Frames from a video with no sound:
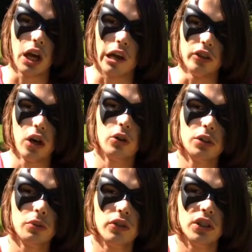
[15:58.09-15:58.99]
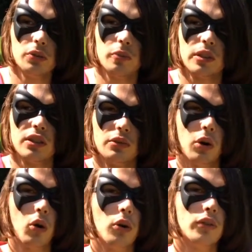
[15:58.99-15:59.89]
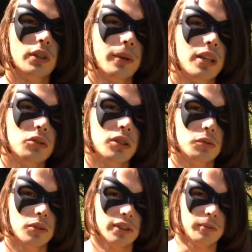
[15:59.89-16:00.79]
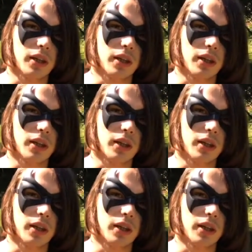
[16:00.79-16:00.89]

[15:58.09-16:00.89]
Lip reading: I know this movie's all over the place with this movie,